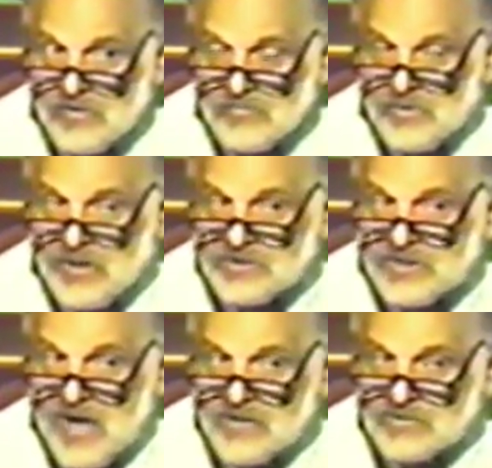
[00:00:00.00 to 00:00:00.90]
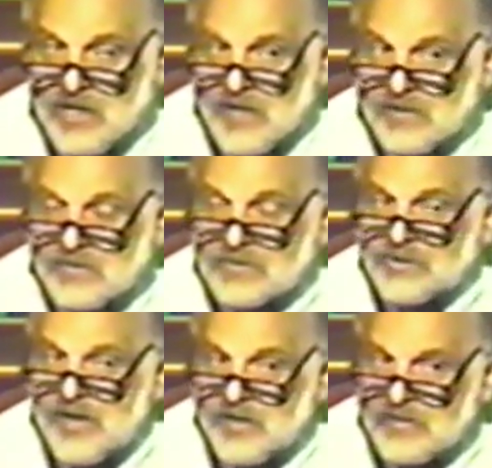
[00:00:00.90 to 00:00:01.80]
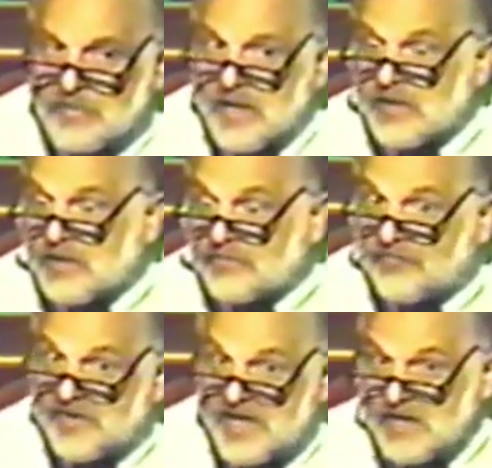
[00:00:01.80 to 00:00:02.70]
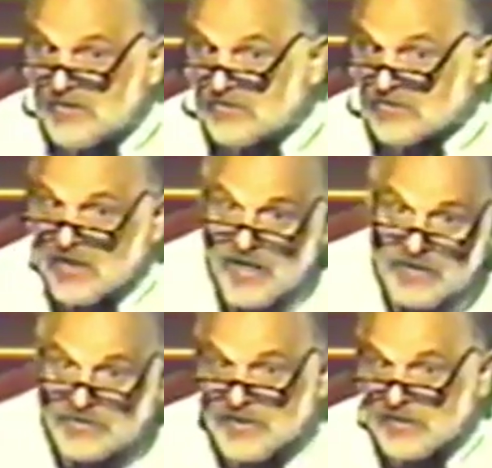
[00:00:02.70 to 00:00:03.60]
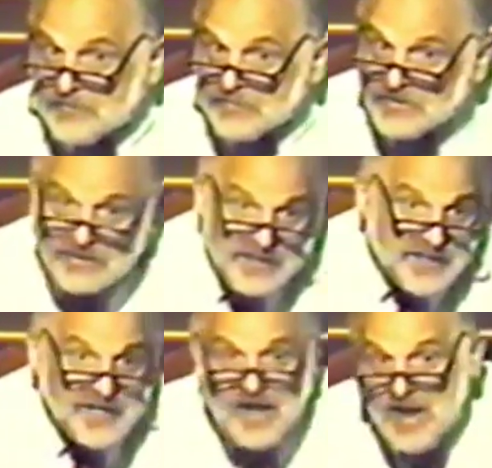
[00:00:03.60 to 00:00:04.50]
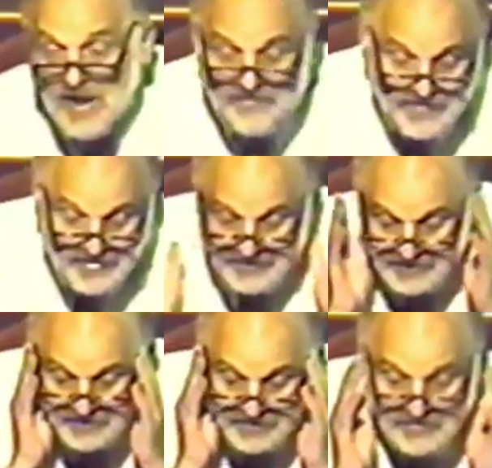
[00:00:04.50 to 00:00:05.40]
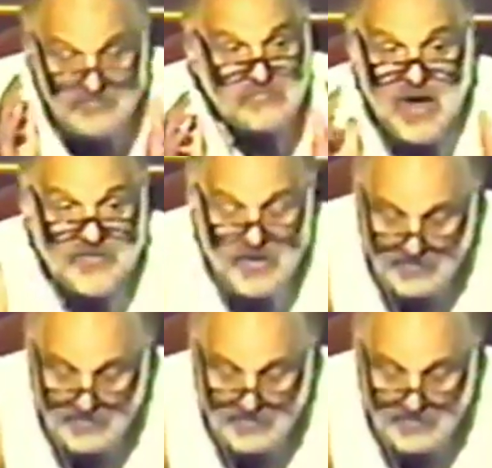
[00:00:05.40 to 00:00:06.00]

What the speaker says: But it sounds like Jacob, and it feels like Jacob's conniving mother.